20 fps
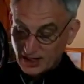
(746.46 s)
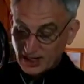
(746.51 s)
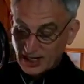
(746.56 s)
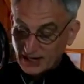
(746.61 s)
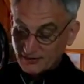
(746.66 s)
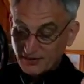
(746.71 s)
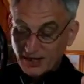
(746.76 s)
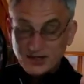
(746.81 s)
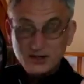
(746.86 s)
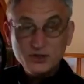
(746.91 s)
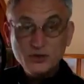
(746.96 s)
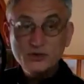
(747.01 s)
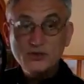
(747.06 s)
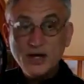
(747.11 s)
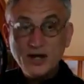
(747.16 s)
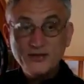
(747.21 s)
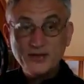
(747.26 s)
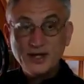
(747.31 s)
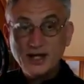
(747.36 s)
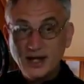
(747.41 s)
If I do
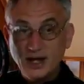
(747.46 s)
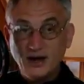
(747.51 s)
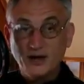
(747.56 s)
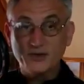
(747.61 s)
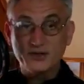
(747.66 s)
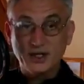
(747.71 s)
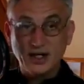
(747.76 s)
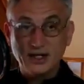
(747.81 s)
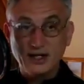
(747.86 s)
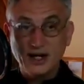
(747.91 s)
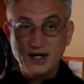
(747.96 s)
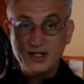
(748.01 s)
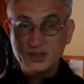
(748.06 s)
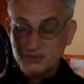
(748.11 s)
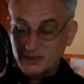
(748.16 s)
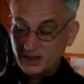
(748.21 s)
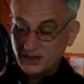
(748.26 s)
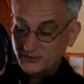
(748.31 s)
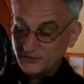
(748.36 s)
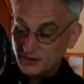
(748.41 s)
nothing else, I got to
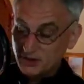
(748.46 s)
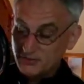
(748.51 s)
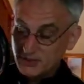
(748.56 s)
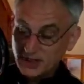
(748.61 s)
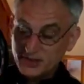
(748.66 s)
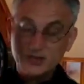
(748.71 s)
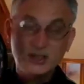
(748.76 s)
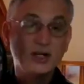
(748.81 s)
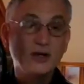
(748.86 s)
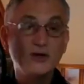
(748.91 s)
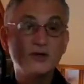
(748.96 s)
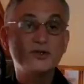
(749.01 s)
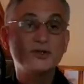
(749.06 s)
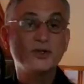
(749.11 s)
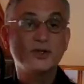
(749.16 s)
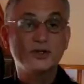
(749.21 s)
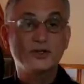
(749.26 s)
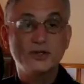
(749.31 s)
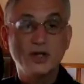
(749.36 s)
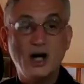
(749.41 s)
spend a few minutes. Here's
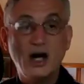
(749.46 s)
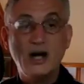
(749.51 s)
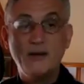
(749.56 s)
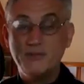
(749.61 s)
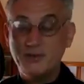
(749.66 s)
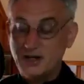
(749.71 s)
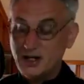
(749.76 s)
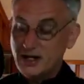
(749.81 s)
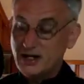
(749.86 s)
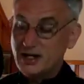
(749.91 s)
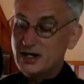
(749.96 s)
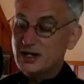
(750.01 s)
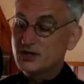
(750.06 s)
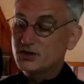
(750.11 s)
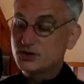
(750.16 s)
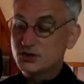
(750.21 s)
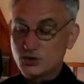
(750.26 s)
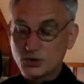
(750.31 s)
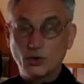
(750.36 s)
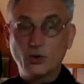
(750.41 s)
their top
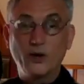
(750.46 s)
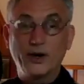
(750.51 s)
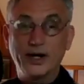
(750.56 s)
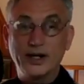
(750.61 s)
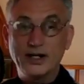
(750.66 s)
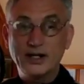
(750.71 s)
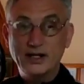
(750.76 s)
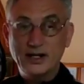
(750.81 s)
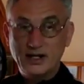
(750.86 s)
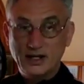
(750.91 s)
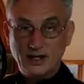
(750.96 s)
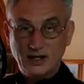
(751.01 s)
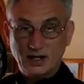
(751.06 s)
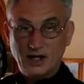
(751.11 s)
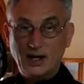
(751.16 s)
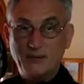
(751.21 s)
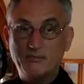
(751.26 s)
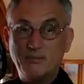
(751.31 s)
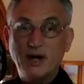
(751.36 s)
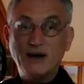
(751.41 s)
story,
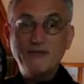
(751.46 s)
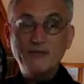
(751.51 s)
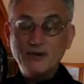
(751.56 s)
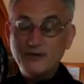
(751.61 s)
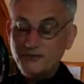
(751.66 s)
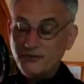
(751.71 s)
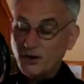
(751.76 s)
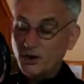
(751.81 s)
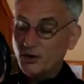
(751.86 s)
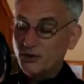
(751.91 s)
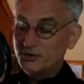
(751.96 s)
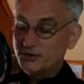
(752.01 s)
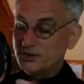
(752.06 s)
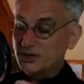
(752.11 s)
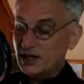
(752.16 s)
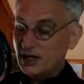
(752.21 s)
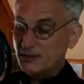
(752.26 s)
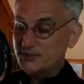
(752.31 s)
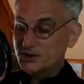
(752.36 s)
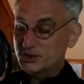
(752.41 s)
above the fold
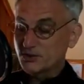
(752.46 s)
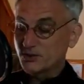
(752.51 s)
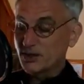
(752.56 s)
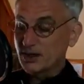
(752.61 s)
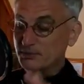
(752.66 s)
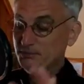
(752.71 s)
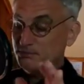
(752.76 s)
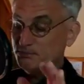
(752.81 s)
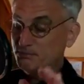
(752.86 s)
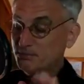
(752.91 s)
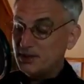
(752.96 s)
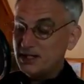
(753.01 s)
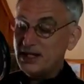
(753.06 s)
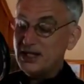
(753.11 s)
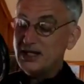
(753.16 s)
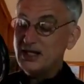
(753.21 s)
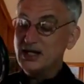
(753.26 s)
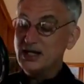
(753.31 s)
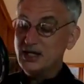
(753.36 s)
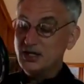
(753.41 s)
top story.
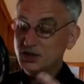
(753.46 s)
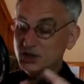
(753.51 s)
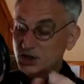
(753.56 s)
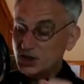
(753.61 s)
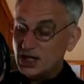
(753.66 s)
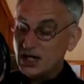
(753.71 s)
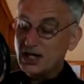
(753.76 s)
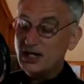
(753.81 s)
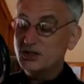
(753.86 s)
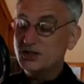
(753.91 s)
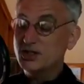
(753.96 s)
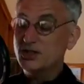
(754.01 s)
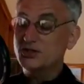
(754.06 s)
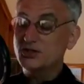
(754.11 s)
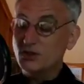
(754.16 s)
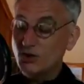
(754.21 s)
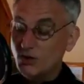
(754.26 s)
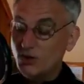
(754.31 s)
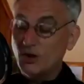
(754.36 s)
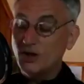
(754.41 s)
Big
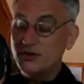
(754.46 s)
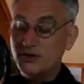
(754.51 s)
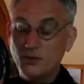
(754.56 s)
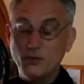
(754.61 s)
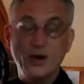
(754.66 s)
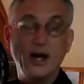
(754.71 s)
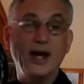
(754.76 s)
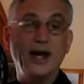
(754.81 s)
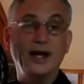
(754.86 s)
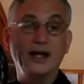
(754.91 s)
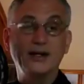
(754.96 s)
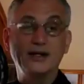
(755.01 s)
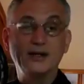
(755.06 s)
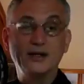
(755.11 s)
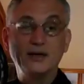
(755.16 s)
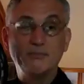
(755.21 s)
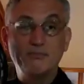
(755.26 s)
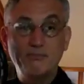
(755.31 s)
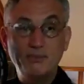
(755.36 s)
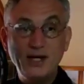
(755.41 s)
changes on the way.
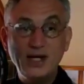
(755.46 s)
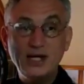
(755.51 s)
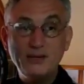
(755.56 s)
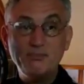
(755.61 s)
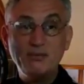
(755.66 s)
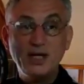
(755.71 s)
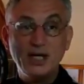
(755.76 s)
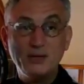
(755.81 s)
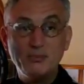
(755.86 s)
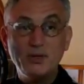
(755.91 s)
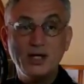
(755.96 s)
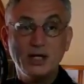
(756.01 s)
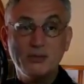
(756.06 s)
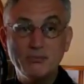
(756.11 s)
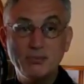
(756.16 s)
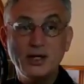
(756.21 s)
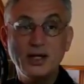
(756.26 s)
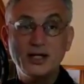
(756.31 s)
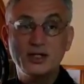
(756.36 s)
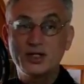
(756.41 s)

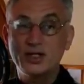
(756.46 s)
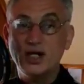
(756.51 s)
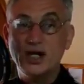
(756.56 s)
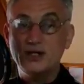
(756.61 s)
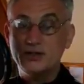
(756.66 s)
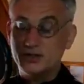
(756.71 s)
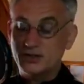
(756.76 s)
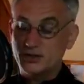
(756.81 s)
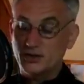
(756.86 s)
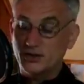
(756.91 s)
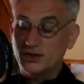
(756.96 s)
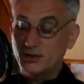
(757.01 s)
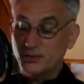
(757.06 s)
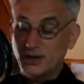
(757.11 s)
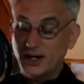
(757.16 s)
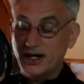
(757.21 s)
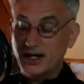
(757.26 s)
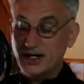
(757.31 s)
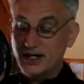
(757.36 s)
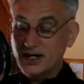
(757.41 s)
Big changes on the
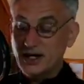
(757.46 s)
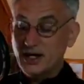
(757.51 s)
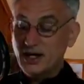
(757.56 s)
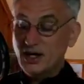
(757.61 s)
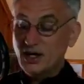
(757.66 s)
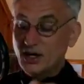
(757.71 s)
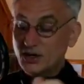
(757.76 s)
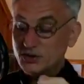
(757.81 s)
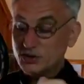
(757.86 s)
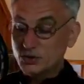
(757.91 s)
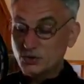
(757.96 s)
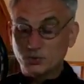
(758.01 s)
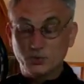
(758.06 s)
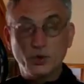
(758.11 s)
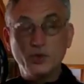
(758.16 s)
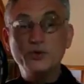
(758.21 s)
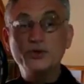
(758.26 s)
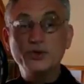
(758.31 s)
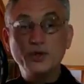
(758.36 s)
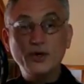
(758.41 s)
way to
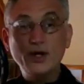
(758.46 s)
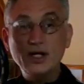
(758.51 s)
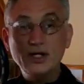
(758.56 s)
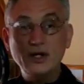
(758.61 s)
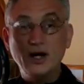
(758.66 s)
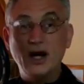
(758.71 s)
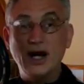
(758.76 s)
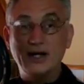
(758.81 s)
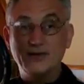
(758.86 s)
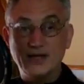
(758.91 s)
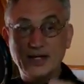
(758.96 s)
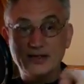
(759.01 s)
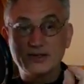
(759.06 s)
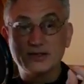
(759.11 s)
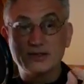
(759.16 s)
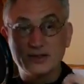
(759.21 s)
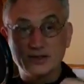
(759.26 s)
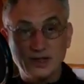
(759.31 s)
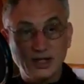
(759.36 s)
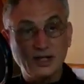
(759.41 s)
Route 39.
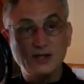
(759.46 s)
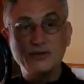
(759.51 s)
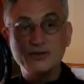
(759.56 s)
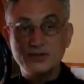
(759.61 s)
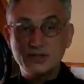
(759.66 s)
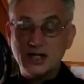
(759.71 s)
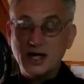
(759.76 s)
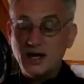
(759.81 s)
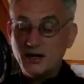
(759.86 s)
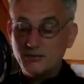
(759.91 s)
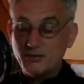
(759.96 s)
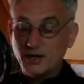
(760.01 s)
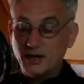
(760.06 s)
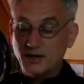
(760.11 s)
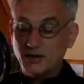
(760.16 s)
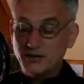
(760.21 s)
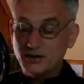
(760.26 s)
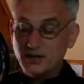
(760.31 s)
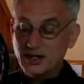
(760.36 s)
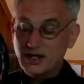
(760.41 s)
That's Linglestown
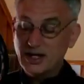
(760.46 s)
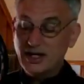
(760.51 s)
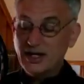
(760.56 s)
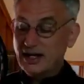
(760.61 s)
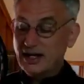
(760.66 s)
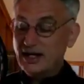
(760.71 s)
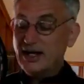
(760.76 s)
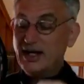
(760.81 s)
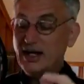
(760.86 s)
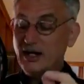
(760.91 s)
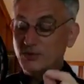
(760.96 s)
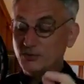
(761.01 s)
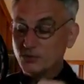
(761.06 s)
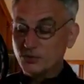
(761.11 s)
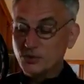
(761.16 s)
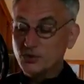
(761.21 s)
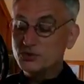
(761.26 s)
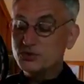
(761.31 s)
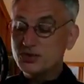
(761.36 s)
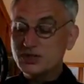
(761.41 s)
Road, and
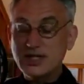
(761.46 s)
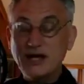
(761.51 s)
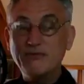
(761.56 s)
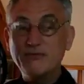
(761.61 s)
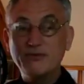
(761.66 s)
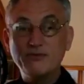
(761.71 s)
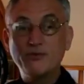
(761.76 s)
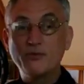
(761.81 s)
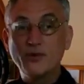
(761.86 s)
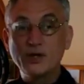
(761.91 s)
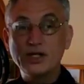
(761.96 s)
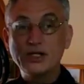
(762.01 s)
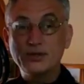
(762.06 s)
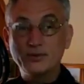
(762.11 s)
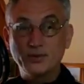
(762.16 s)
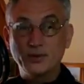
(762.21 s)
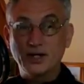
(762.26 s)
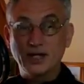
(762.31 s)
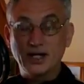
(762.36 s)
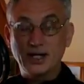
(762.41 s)
Route
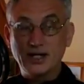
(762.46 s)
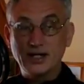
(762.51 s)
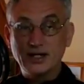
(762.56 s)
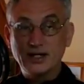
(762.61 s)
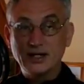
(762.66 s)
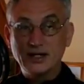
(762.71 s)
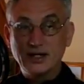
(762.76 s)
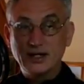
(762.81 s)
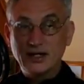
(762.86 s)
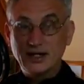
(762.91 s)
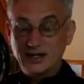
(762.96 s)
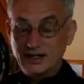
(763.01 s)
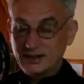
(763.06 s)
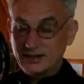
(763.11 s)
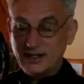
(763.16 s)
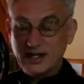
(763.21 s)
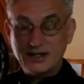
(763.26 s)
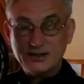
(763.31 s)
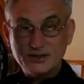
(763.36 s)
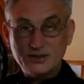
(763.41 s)
743.
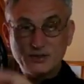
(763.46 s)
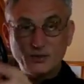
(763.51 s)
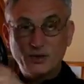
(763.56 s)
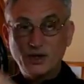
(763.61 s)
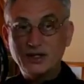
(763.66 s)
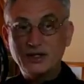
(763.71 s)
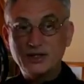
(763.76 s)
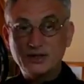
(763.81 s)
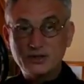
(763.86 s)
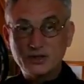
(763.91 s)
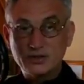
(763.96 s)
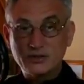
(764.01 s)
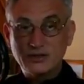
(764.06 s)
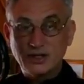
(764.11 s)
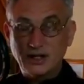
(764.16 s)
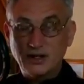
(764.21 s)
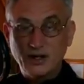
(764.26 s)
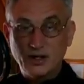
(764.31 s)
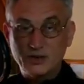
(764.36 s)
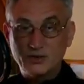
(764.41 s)
That's the one
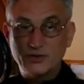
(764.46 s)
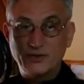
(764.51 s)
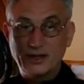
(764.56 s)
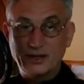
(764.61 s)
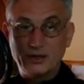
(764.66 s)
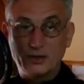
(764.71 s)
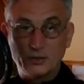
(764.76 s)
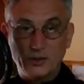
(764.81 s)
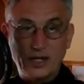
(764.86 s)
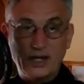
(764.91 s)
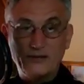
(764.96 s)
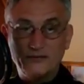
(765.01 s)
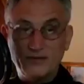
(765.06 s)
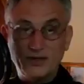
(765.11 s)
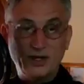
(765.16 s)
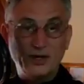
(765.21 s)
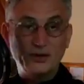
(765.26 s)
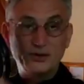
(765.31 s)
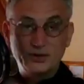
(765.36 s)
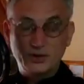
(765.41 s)
that goes from like
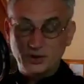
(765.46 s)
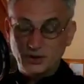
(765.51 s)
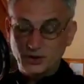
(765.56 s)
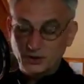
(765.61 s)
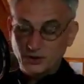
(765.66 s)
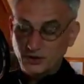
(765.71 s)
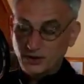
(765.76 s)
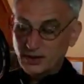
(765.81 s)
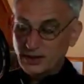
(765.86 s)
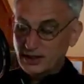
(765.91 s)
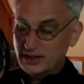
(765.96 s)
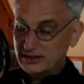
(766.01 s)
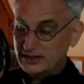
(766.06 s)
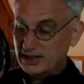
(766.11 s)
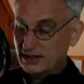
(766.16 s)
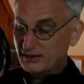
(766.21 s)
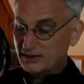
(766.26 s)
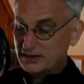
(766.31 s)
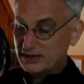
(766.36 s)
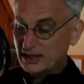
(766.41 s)
Grantville to
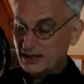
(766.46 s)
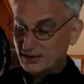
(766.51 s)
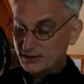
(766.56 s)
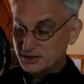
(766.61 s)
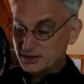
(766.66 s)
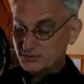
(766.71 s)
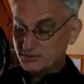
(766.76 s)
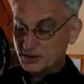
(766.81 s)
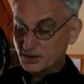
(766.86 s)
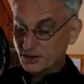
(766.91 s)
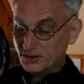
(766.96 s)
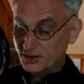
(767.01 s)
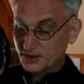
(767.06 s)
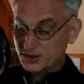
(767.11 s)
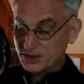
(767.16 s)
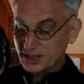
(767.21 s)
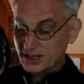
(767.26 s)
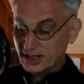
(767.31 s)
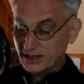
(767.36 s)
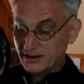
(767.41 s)
Derry Township, the
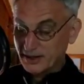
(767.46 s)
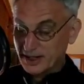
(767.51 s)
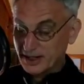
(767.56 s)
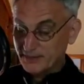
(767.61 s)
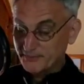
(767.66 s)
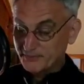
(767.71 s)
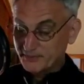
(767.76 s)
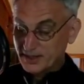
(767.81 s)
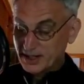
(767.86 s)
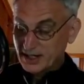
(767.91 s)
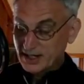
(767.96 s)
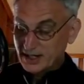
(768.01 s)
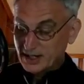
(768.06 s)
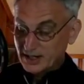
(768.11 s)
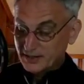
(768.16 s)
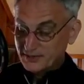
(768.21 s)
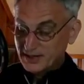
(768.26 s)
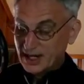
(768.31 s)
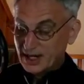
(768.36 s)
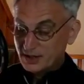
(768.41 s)
Hershey area.
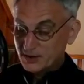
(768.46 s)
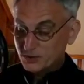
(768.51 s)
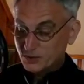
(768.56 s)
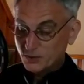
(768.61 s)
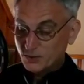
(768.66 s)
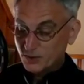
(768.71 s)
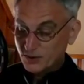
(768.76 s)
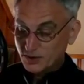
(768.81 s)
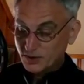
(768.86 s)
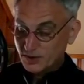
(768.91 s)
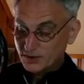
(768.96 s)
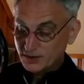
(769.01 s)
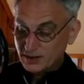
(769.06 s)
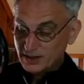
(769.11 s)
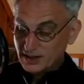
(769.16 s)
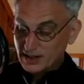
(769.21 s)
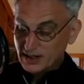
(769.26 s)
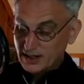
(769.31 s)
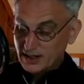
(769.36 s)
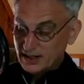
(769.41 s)
That
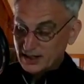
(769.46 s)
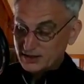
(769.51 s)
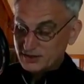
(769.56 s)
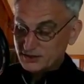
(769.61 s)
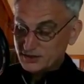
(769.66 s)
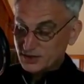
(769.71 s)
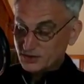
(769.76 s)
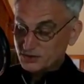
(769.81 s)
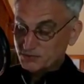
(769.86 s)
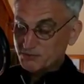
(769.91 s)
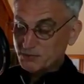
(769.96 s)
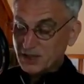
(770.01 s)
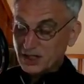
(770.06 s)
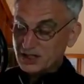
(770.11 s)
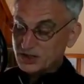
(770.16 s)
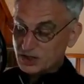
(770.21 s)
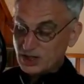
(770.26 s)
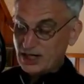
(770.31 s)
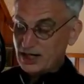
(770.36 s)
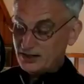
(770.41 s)
quarter, there's
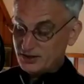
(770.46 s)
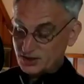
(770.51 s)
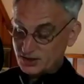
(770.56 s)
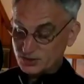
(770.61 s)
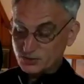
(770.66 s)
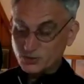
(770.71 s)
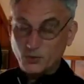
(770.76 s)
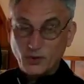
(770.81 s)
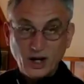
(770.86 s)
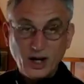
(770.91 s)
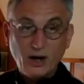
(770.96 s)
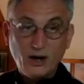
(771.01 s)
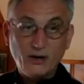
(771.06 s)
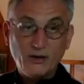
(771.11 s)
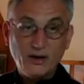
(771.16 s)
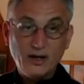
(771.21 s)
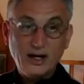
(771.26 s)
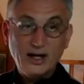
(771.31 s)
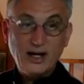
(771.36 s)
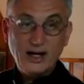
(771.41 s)
big changes.
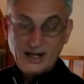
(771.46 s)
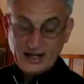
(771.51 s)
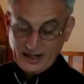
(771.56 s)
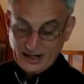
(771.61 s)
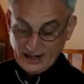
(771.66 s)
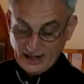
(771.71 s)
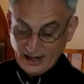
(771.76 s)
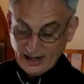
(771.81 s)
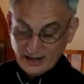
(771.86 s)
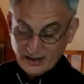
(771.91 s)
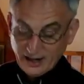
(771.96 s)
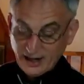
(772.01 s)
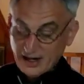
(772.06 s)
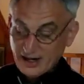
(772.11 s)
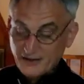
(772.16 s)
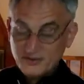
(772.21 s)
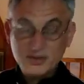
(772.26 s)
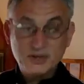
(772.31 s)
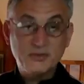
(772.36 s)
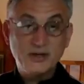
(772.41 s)
Well, I
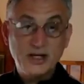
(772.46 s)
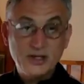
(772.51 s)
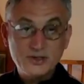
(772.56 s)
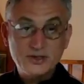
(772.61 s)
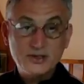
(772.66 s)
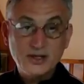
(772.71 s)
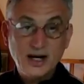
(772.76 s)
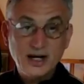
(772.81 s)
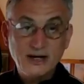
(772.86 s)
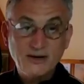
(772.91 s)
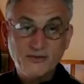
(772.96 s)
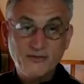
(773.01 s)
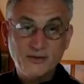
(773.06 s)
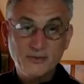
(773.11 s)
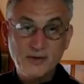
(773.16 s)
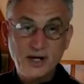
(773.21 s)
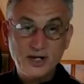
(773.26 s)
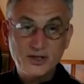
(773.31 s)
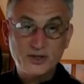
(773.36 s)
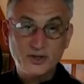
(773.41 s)
have some inside
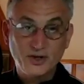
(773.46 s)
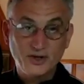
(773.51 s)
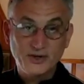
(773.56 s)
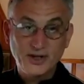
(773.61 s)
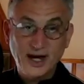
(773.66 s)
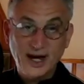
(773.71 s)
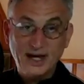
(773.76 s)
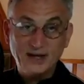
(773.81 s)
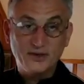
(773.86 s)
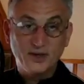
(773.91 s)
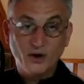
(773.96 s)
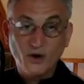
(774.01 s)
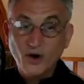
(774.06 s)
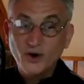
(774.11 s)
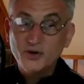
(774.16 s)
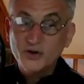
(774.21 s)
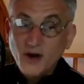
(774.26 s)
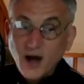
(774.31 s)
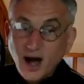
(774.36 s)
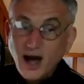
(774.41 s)
information on that. There
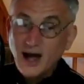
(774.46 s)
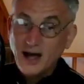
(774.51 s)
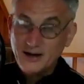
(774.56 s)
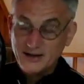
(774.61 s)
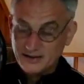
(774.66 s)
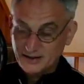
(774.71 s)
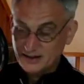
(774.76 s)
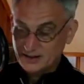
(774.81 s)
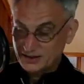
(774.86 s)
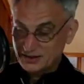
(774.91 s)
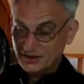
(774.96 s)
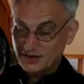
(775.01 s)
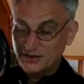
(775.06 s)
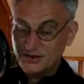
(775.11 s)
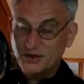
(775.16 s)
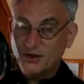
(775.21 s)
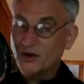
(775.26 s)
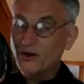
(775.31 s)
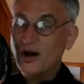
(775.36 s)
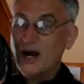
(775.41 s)

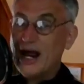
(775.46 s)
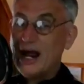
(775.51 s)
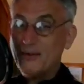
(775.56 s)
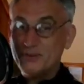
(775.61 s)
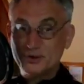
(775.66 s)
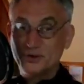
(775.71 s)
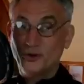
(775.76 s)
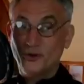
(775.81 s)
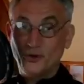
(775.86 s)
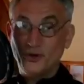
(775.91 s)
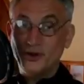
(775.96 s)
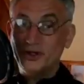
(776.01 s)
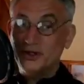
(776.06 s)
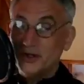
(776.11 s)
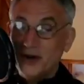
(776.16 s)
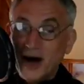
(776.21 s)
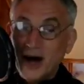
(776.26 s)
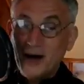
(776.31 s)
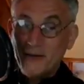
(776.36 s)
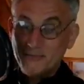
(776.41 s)
are absolutely
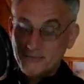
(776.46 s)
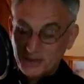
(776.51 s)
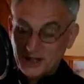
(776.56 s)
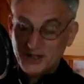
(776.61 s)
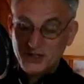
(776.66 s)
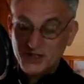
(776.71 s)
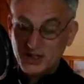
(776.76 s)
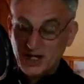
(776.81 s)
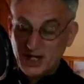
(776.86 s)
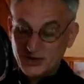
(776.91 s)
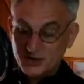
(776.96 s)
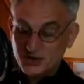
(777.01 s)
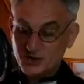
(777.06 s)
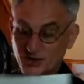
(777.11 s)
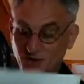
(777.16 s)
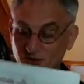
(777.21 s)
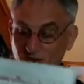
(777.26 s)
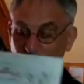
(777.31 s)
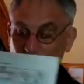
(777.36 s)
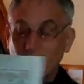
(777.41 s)
not big changes
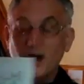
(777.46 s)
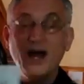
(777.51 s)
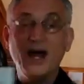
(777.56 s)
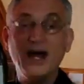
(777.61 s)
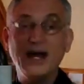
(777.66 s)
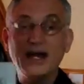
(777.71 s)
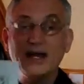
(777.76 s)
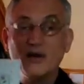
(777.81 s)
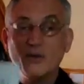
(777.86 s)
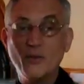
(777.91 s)
on the way.